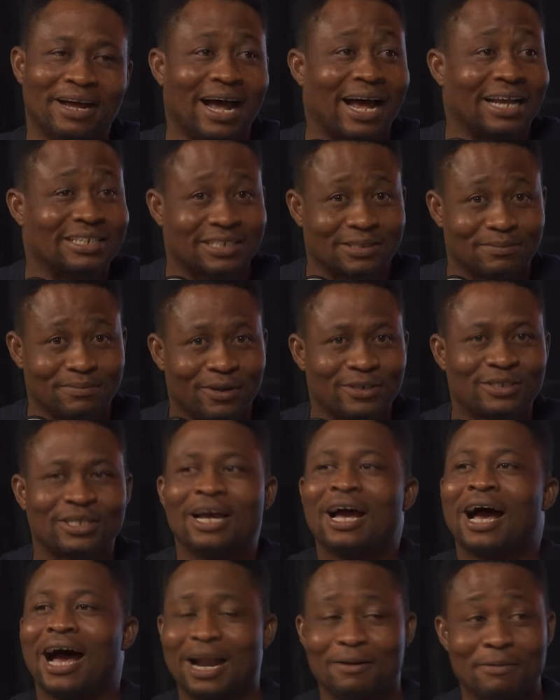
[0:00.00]
As
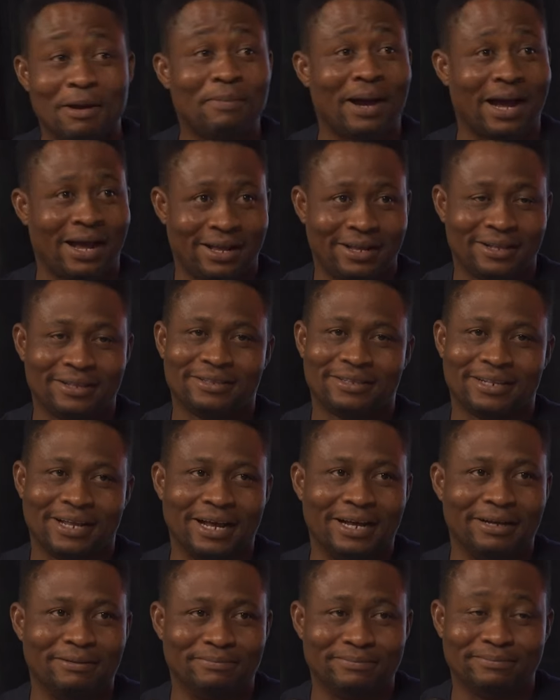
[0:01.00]
much. I remember
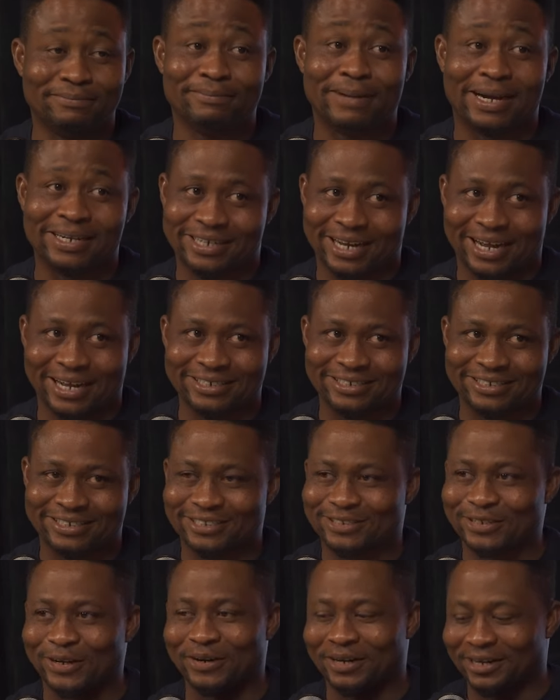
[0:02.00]
my dad.
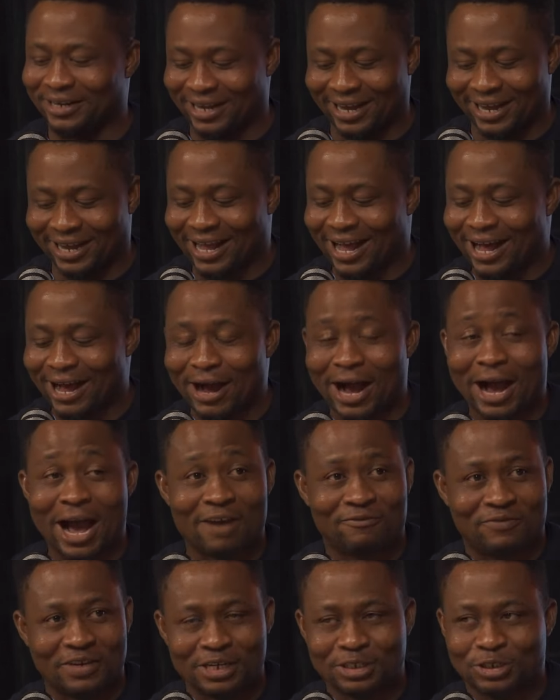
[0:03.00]
Sorry.
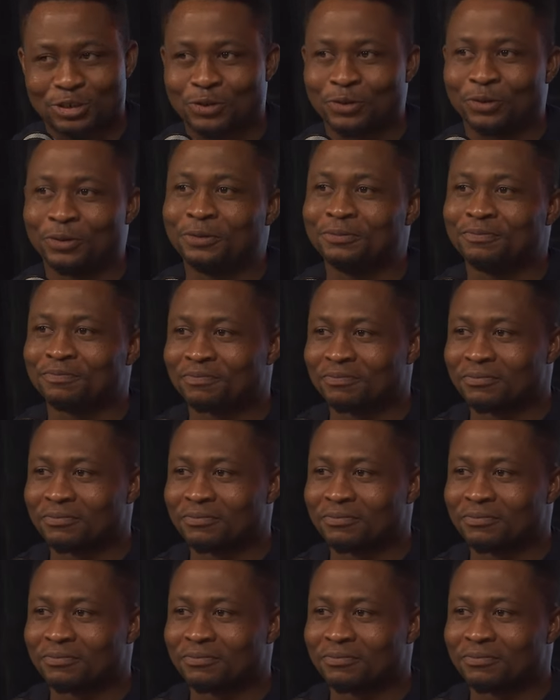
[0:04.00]
I finished school.